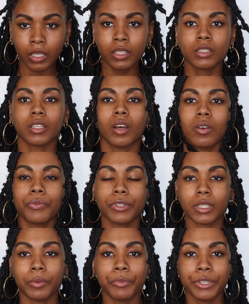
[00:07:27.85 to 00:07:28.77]
So for
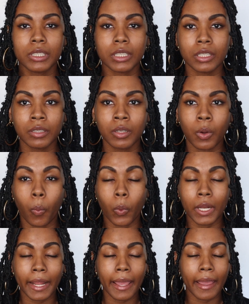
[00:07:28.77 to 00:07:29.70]
some reason,
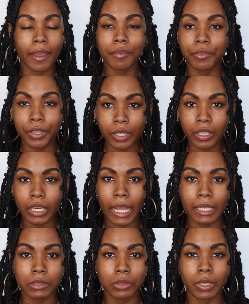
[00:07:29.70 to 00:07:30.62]
whenever
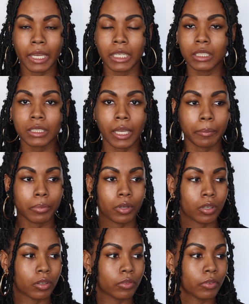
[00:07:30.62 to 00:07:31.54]
I do any type
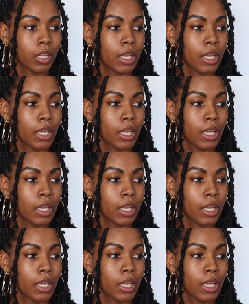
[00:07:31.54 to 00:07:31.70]
of